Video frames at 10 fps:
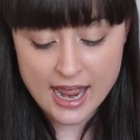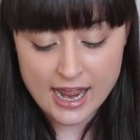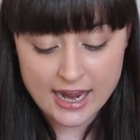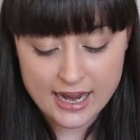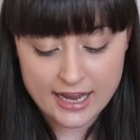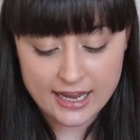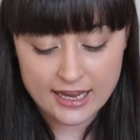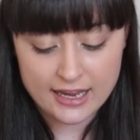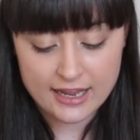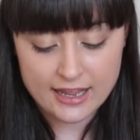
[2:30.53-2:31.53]

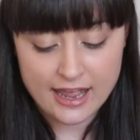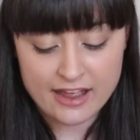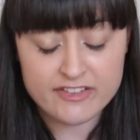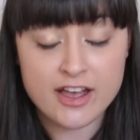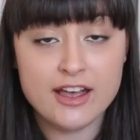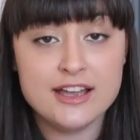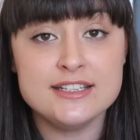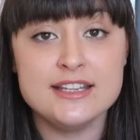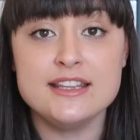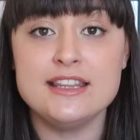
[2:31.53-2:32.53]
I have heard
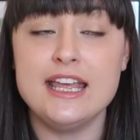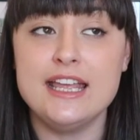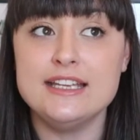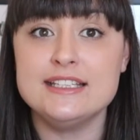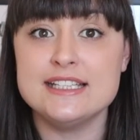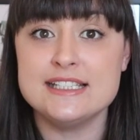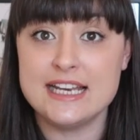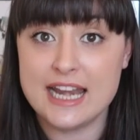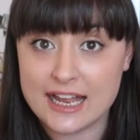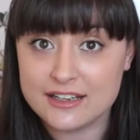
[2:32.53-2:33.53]
that the
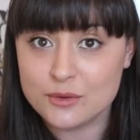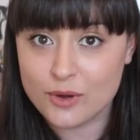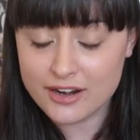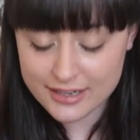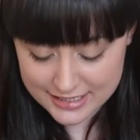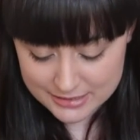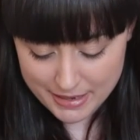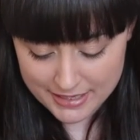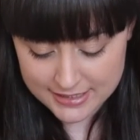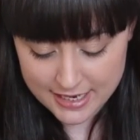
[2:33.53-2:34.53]
Disneyland one is
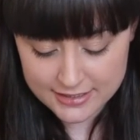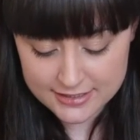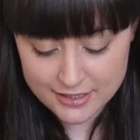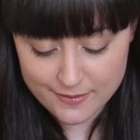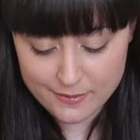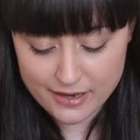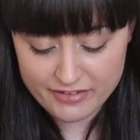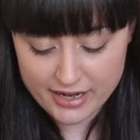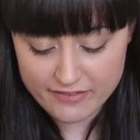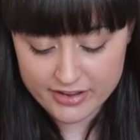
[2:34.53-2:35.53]
better, so if
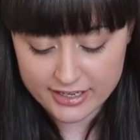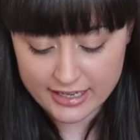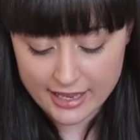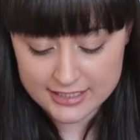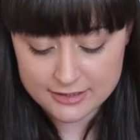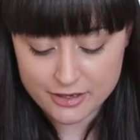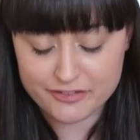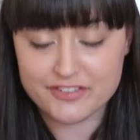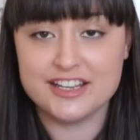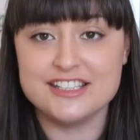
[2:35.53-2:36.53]
I ever get
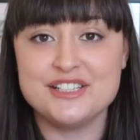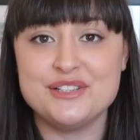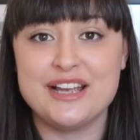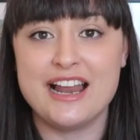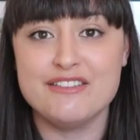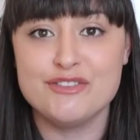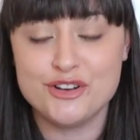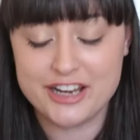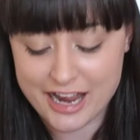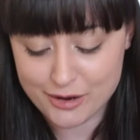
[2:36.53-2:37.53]
over to
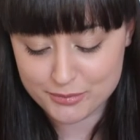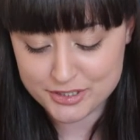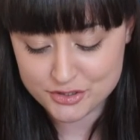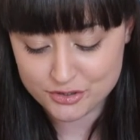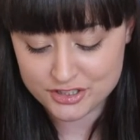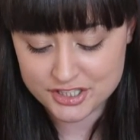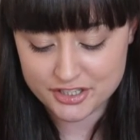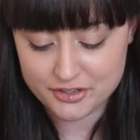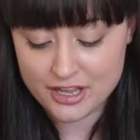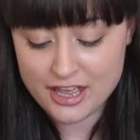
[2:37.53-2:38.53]
California, I will be sure
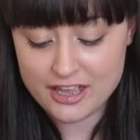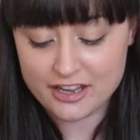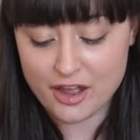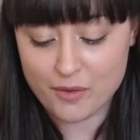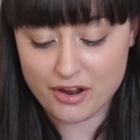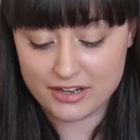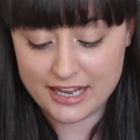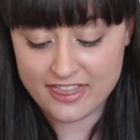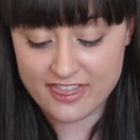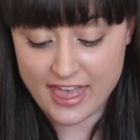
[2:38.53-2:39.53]
to go on
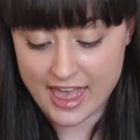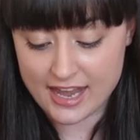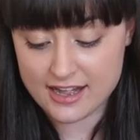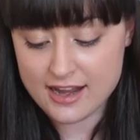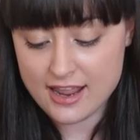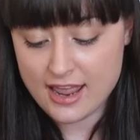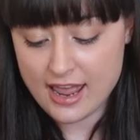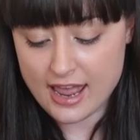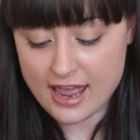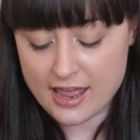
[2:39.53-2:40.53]
it then.
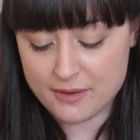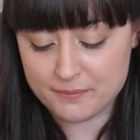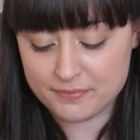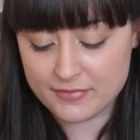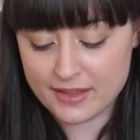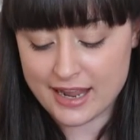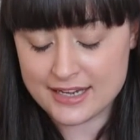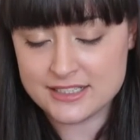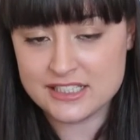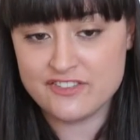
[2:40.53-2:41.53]
Um,
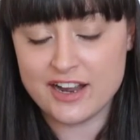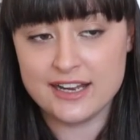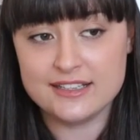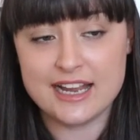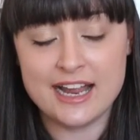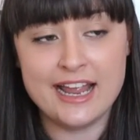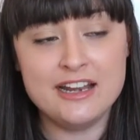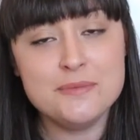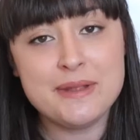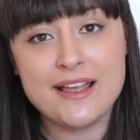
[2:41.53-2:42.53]
I just find I
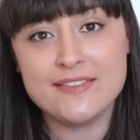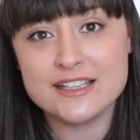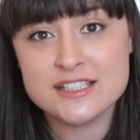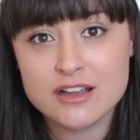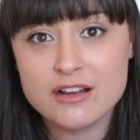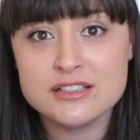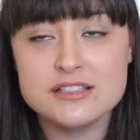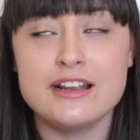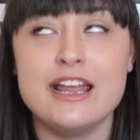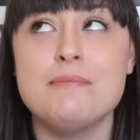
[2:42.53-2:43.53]
end up getting that song
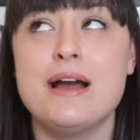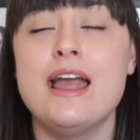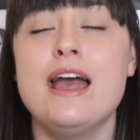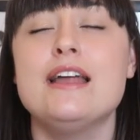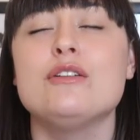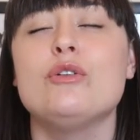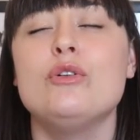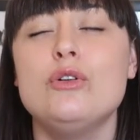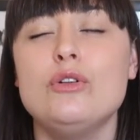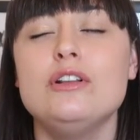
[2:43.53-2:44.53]
stuck in my head
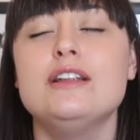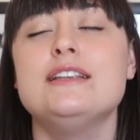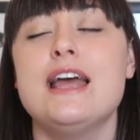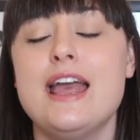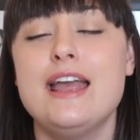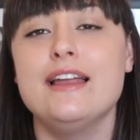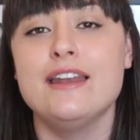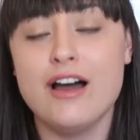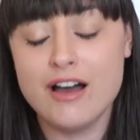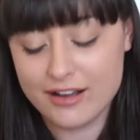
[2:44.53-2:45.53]
all day
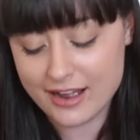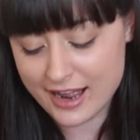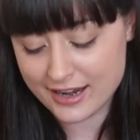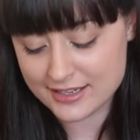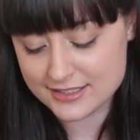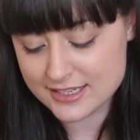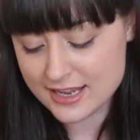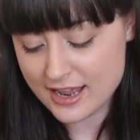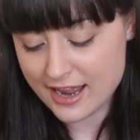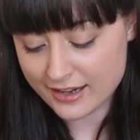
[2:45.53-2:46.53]
long and
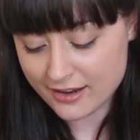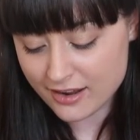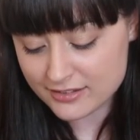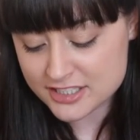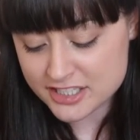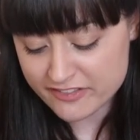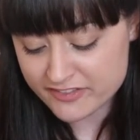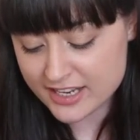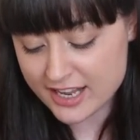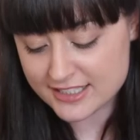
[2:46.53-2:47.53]
I can't
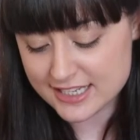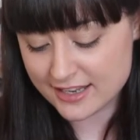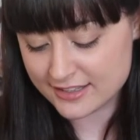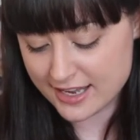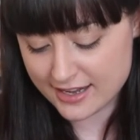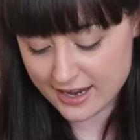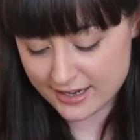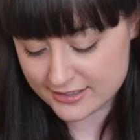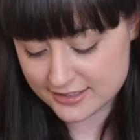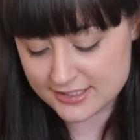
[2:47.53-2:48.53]
shift it and then
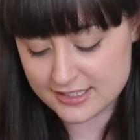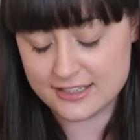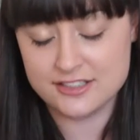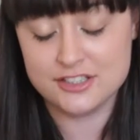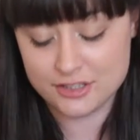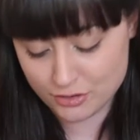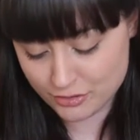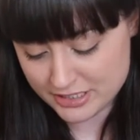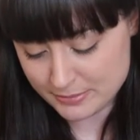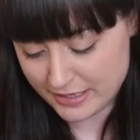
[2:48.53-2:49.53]
I just, it just
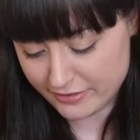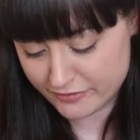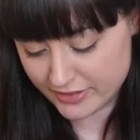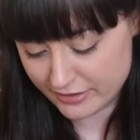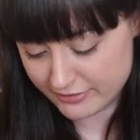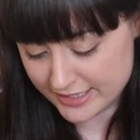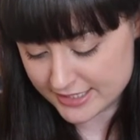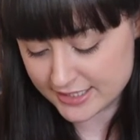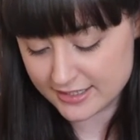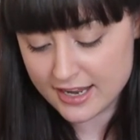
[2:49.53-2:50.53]
annoys me for that
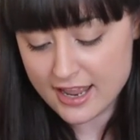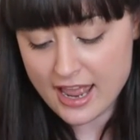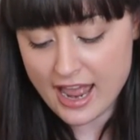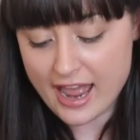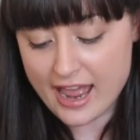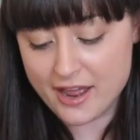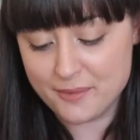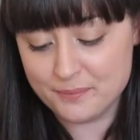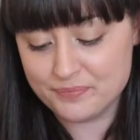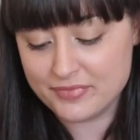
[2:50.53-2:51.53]
reason.
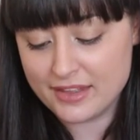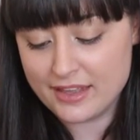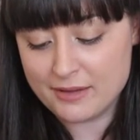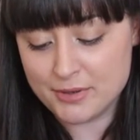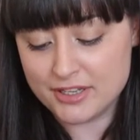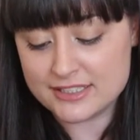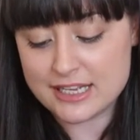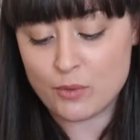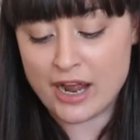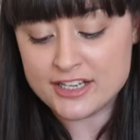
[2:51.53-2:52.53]
Um, but
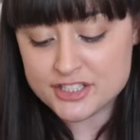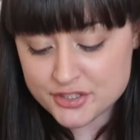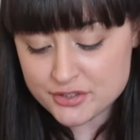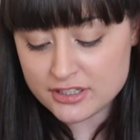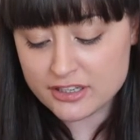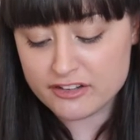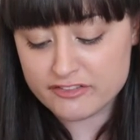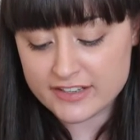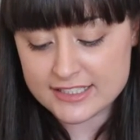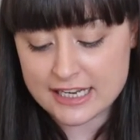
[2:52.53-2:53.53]
what I do
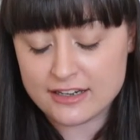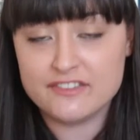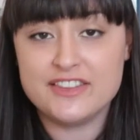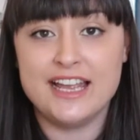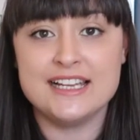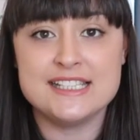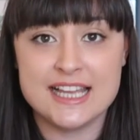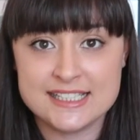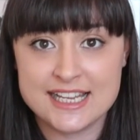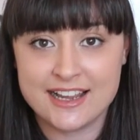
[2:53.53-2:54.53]
love is I love the
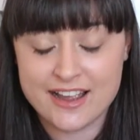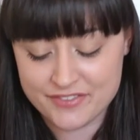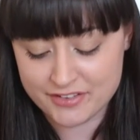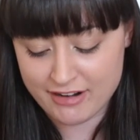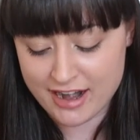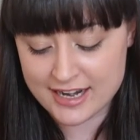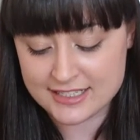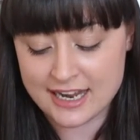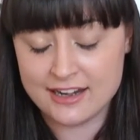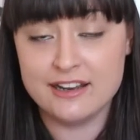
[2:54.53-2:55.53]
aesthetic of the
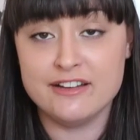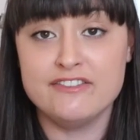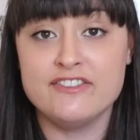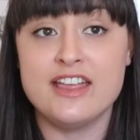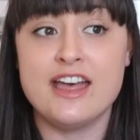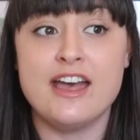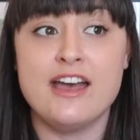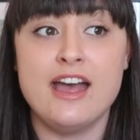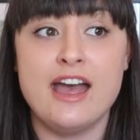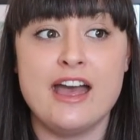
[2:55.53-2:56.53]
ride. I love
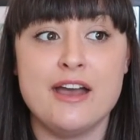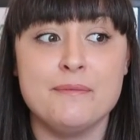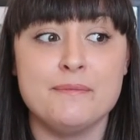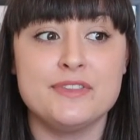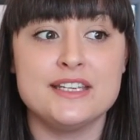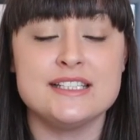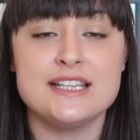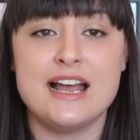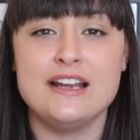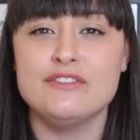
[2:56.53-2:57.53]
the um, the
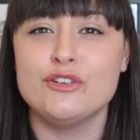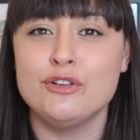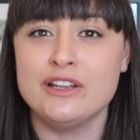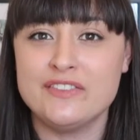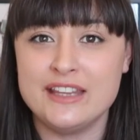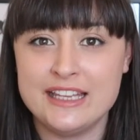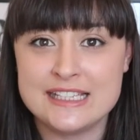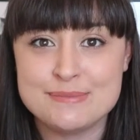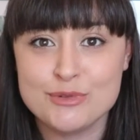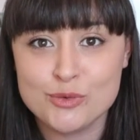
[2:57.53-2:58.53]
design of all of the
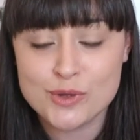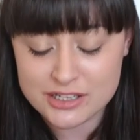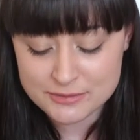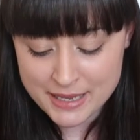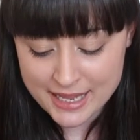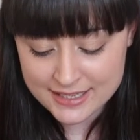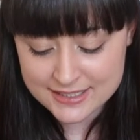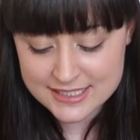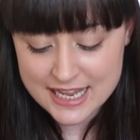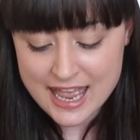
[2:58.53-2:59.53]
small world
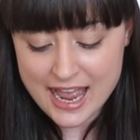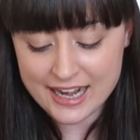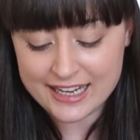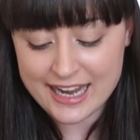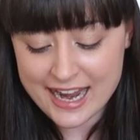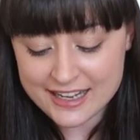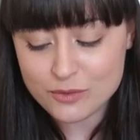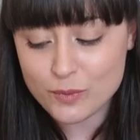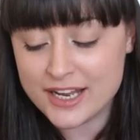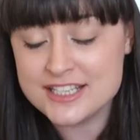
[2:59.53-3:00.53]
pins and I kind
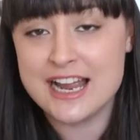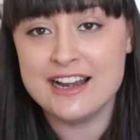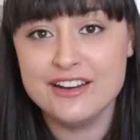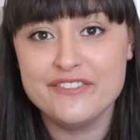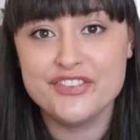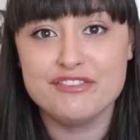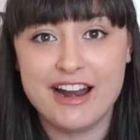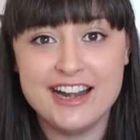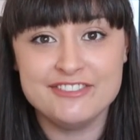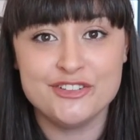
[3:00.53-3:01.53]
of wish I loved the
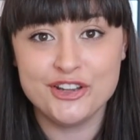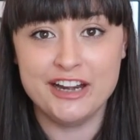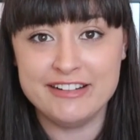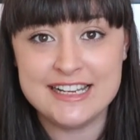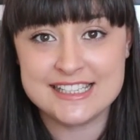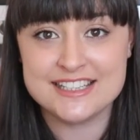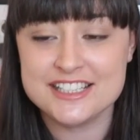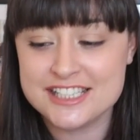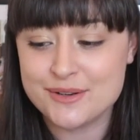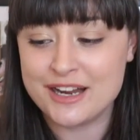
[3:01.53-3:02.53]
ride for that reason just so